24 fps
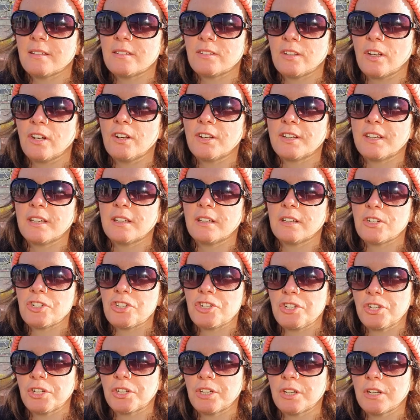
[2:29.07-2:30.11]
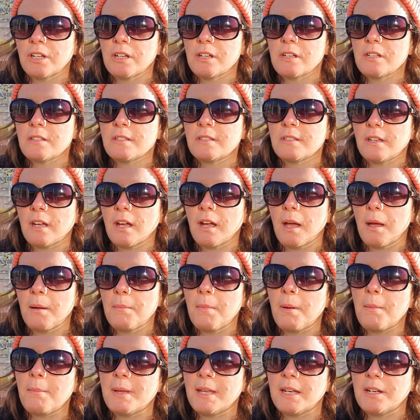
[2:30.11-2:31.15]
so looking at sugars,
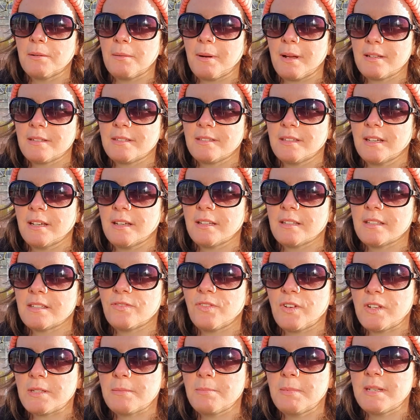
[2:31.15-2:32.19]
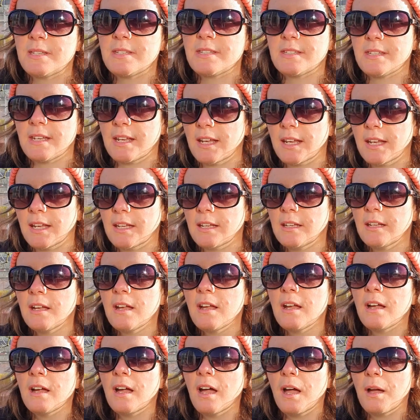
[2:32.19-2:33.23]
amino acids, vitamin C,
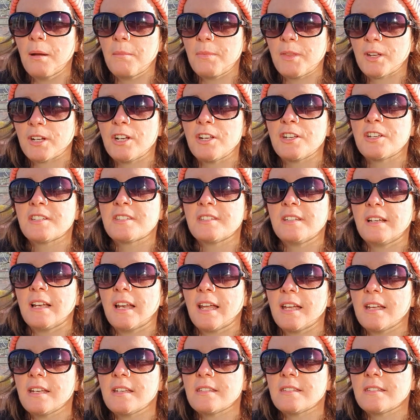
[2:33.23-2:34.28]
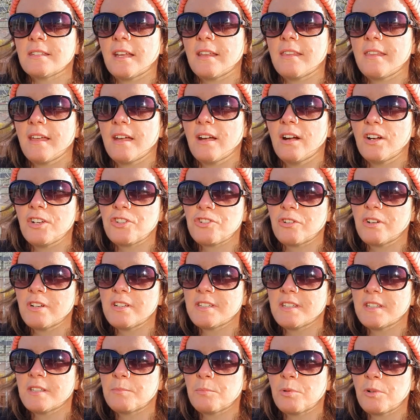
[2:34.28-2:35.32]
the glucosinolates and their hydrolysis